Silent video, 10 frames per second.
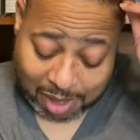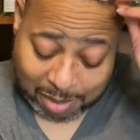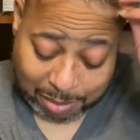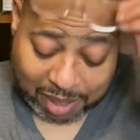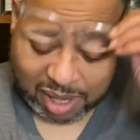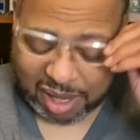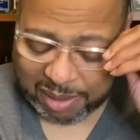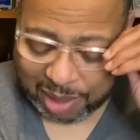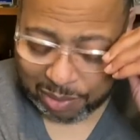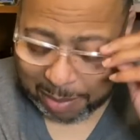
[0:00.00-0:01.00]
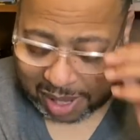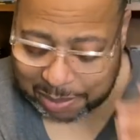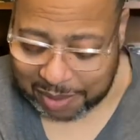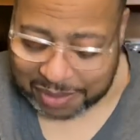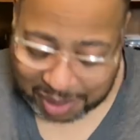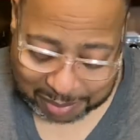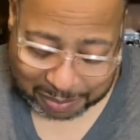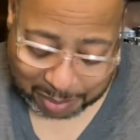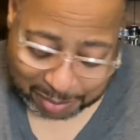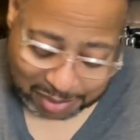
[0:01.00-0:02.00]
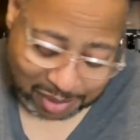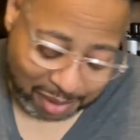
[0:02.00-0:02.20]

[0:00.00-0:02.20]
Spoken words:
But it reminds me of something from a